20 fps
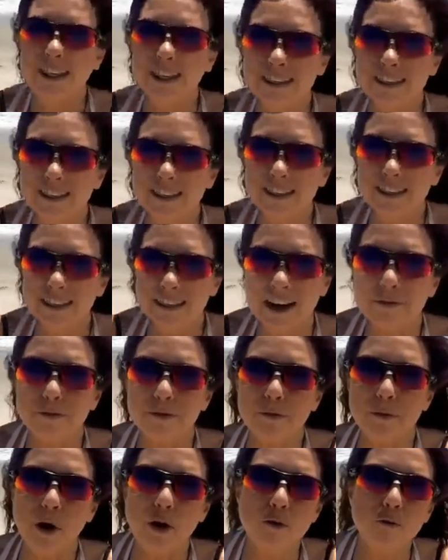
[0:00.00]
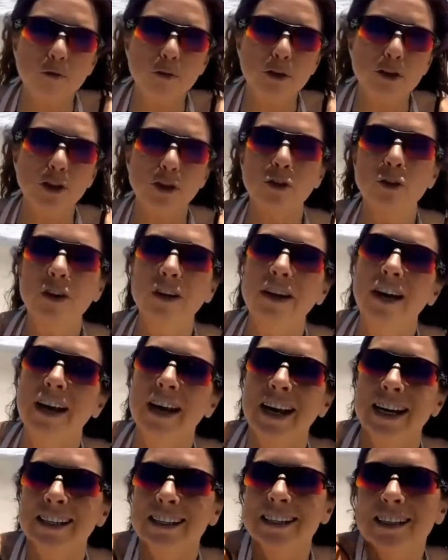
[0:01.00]
You have to get the kind from
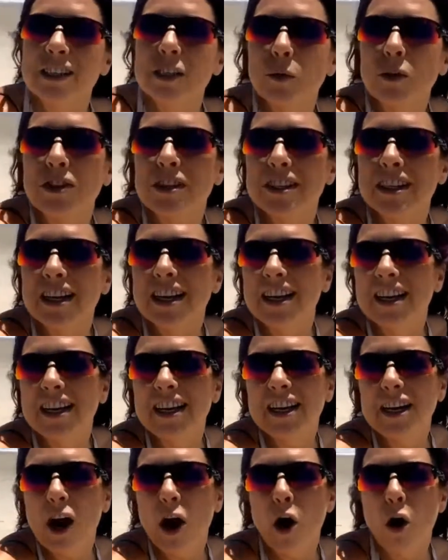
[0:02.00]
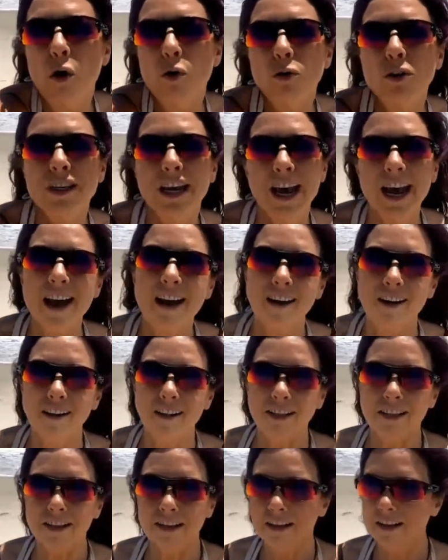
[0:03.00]
Overtone, and since we're staying in a
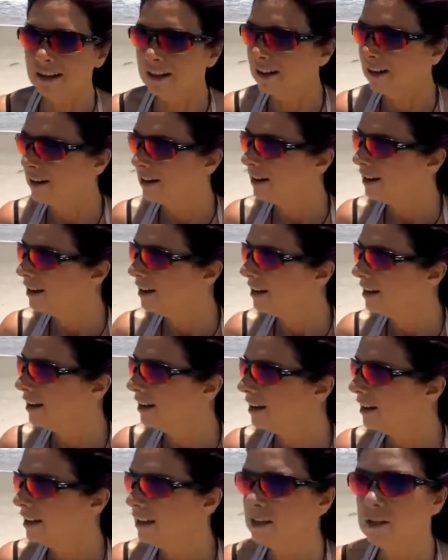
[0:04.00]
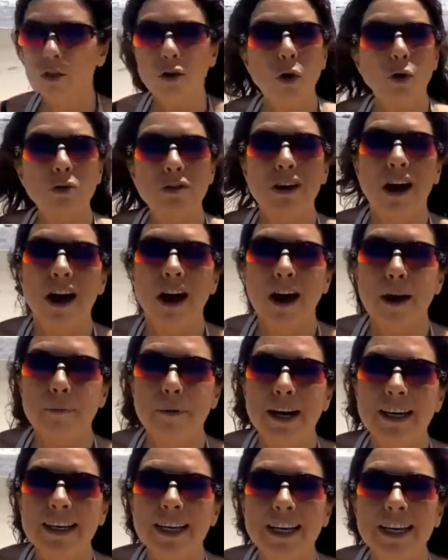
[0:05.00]
hotel this whole
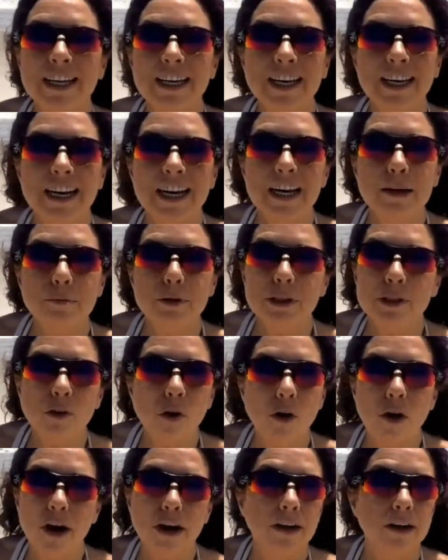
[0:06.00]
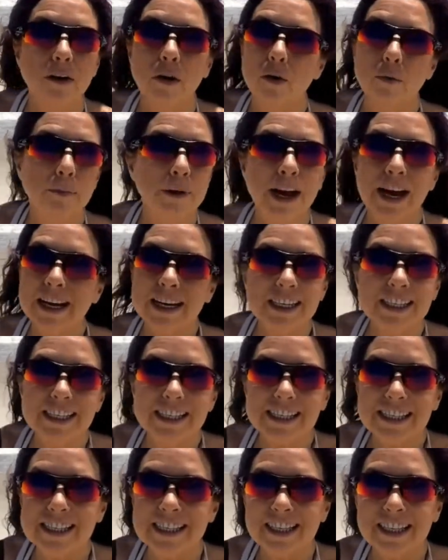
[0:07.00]
time, I can't get Amazon or
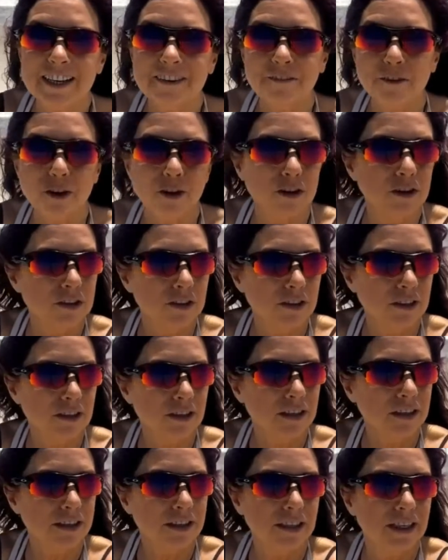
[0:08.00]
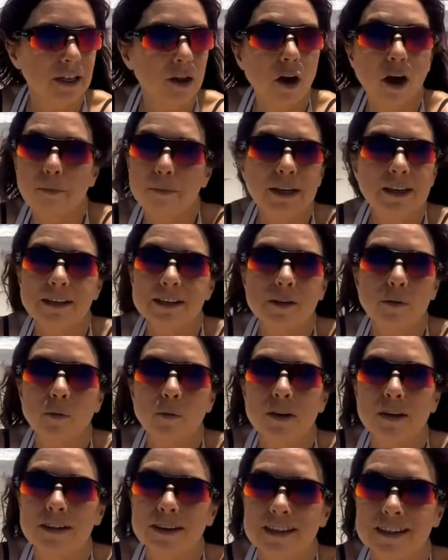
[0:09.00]
packages delivered because the lobby doesn't
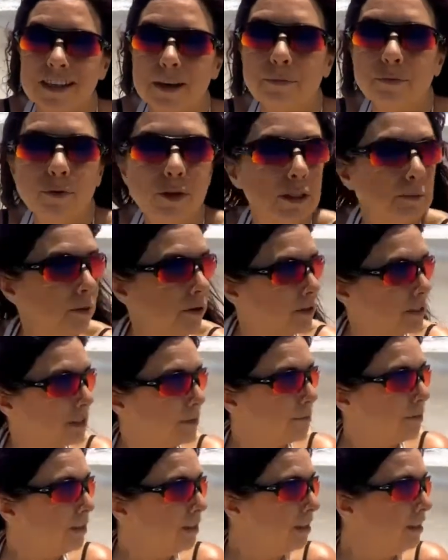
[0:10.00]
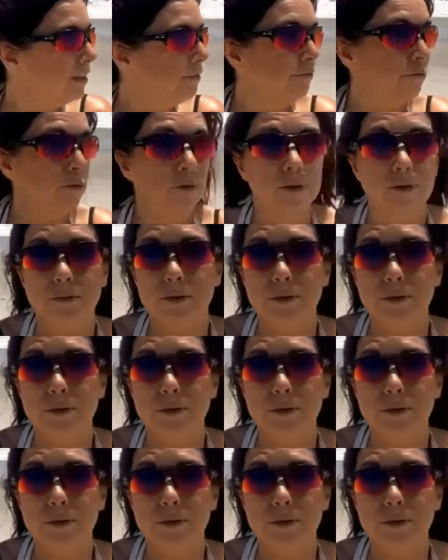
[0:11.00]
want to accept responsibility for them.